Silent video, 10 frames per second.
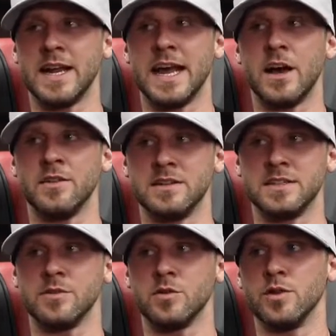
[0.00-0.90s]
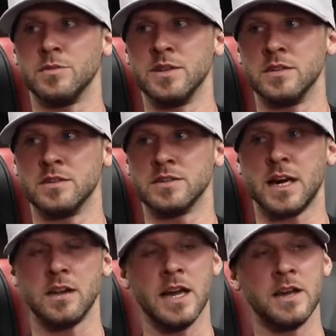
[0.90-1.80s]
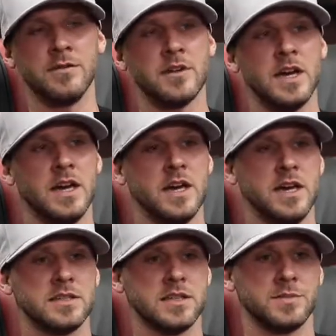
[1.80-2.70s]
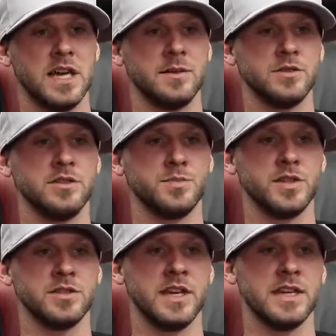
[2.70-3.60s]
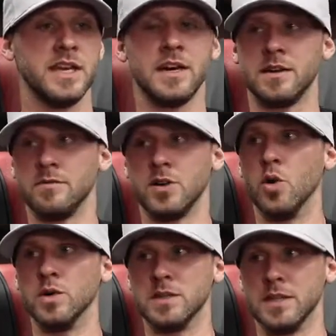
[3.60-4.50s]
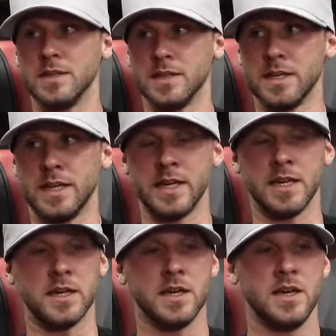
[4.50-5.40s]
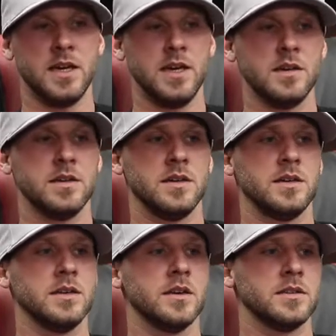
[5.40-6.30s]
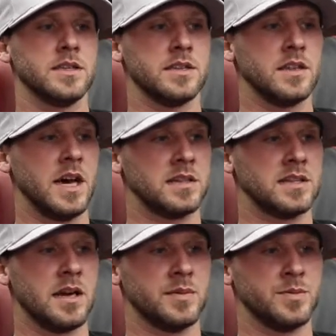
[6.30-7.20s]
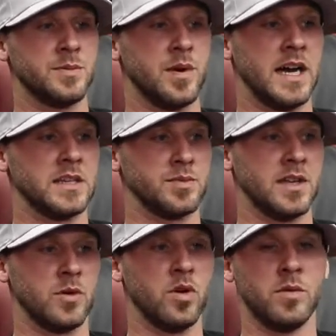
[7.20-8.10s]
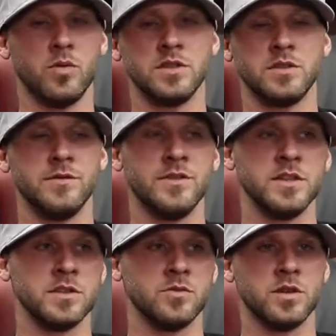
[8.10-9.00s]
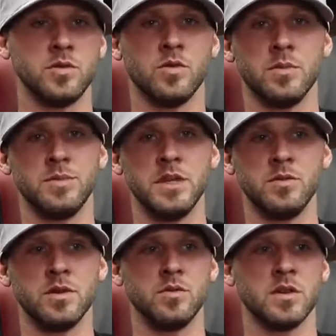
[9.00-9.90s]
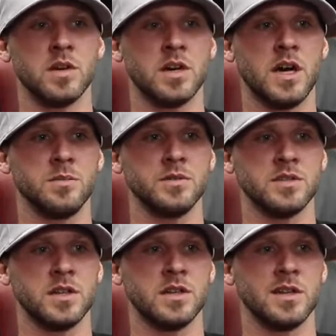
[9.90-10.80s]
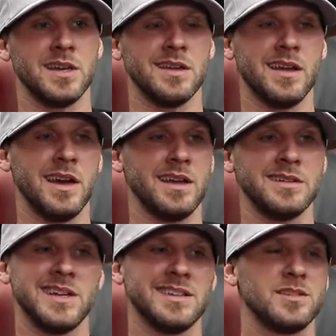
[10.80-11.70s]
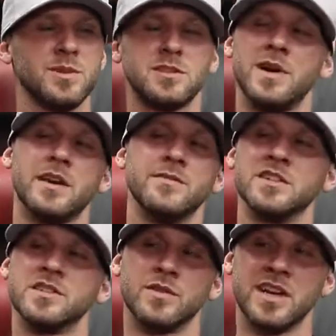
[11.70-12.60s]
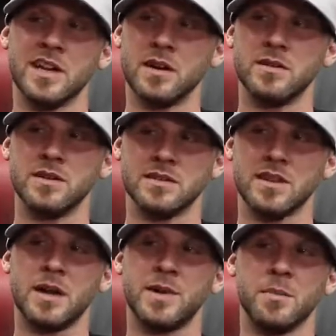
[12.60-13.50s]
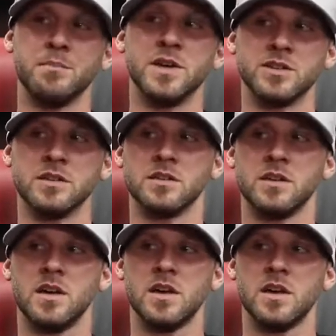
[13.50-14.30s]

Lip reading: right now than it's ever going to be in your entire life, sometimes you just put your head down and go with it. Yeah. And, you know, I think a lot of times people ask me, like, what's your vision? Where do you want to be? What do you want to accomplish? And it's not so much about a vision right now. It's a lot about a mission.